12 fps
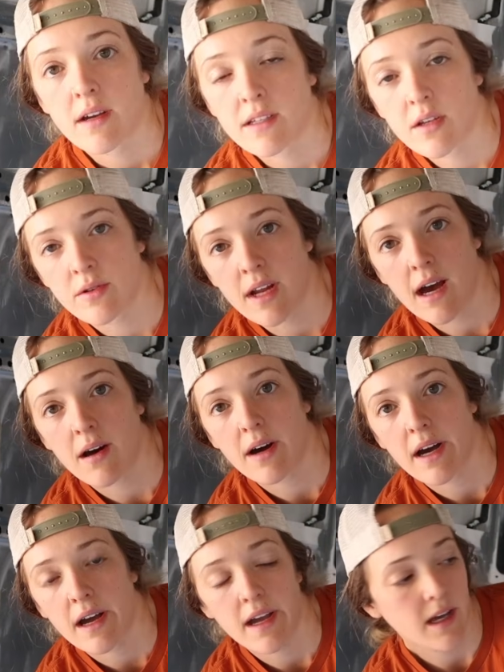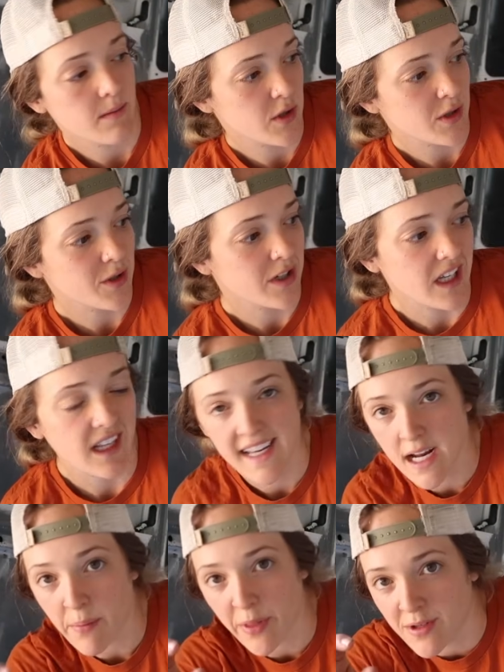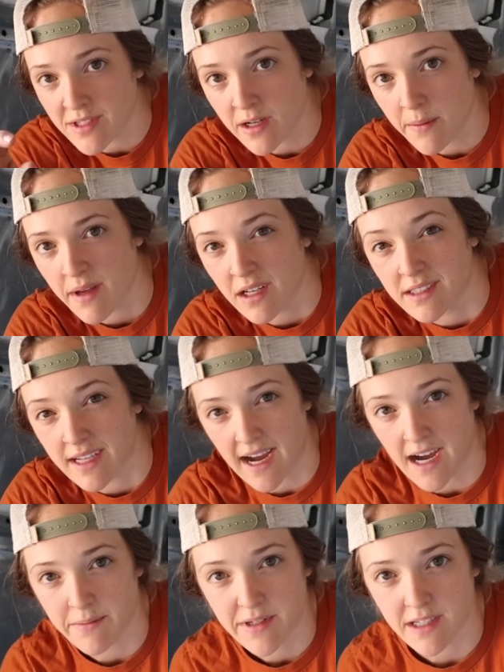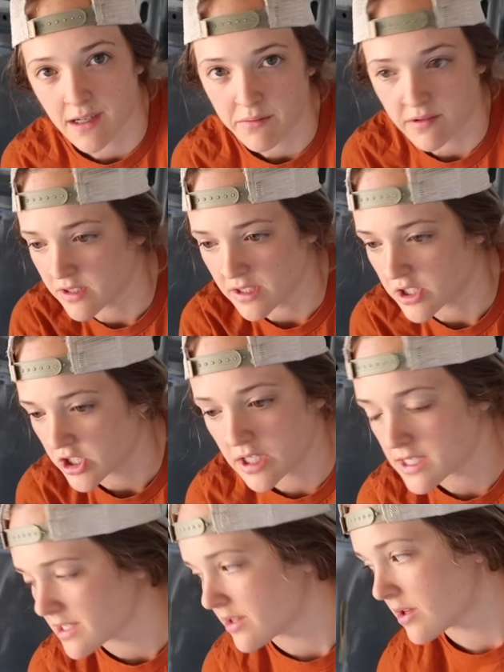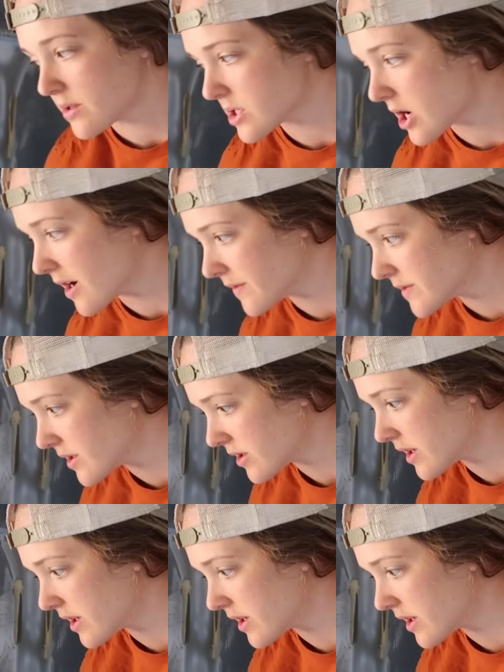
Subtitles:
So now I am just going to clean up those little metal tabs, and I'm going to chisel those off so